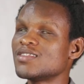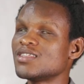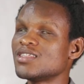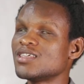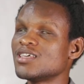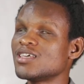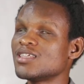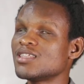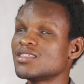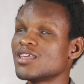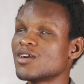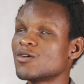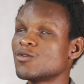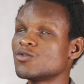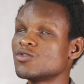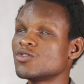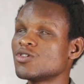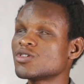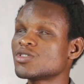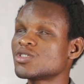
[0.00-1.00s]

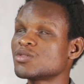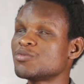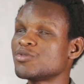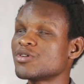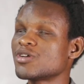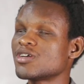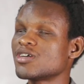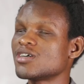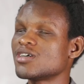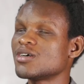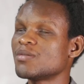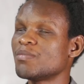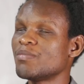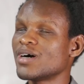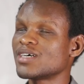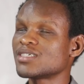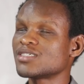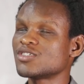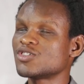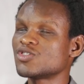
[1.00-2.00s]
They could not string
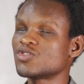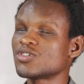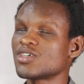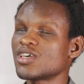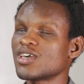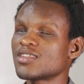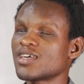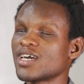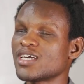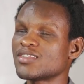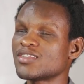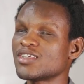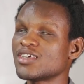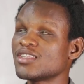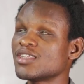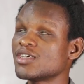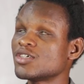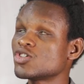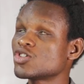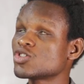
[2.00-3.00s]
passes together. I
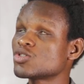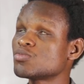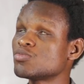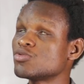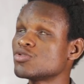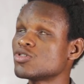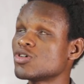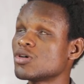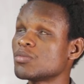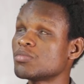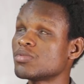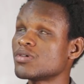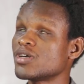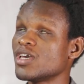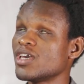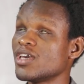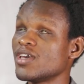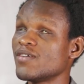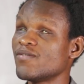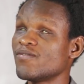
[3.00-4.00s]
think they just put up
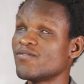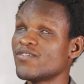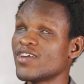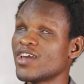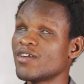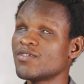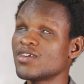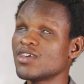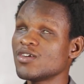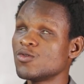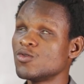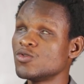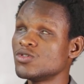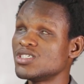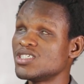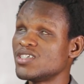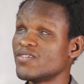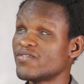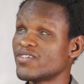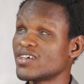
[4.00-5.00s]
a very
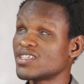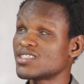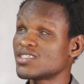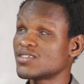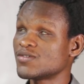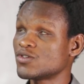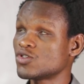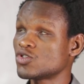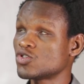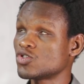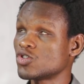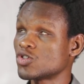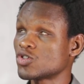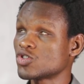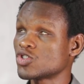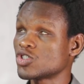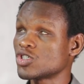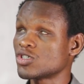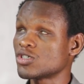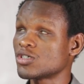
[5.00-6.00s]
good defensive
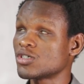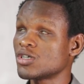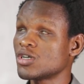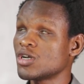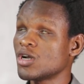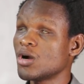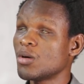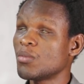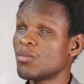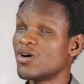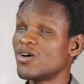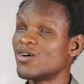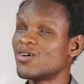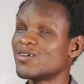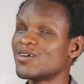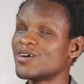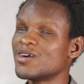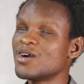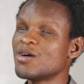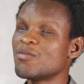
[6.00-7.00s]
structure.
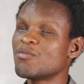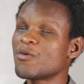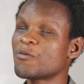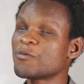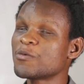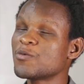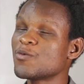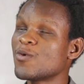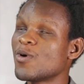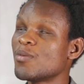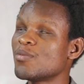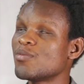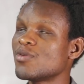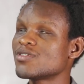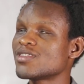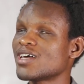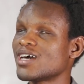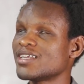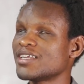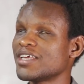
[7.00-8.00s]
But we want
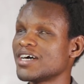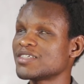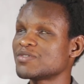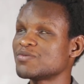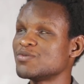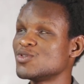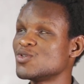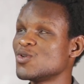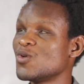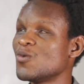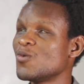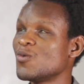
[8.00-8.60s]
more than that. We